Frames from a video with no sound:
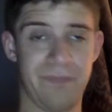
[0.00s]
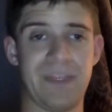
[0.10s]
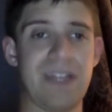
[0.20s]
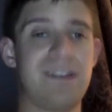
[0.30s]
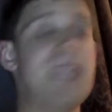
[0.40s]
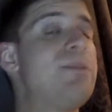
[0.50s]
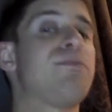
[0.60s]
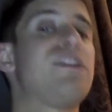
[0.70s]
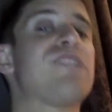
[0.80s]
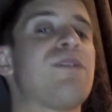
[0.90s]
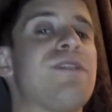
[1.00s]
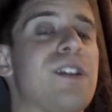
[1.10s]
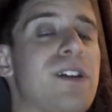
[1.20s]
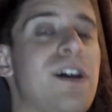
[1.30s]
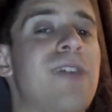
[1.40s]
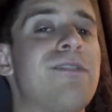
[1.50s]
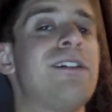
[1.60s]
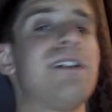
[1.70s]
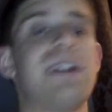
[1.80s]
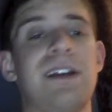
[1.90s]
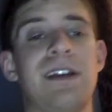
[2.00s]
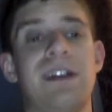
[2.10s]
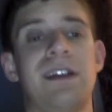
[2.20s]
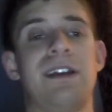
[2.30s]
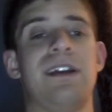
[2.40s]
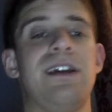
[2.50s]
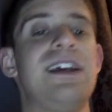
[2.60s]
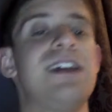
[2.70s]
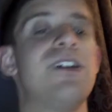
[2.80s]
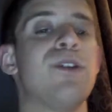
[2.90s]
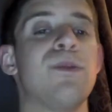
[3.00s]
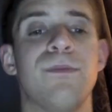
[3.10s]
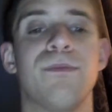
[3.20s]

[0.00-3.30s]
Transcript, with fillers: Damian Priest went for the cover, and there you go.